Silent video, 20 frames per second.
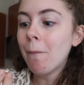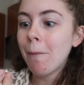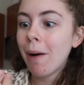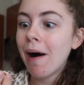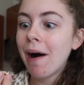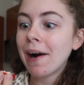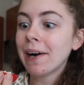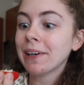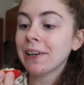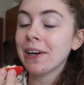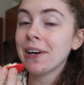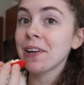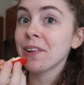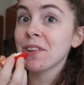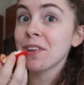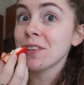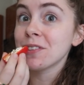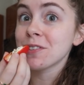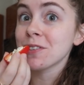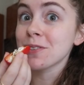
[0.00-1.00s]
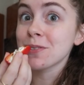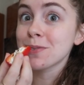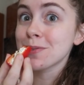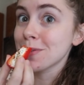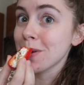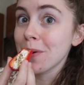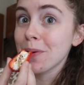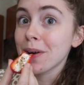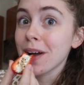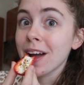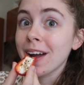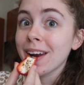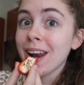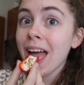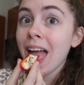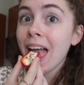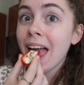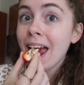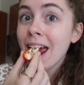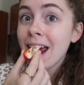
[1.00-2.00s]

my God, these are so good.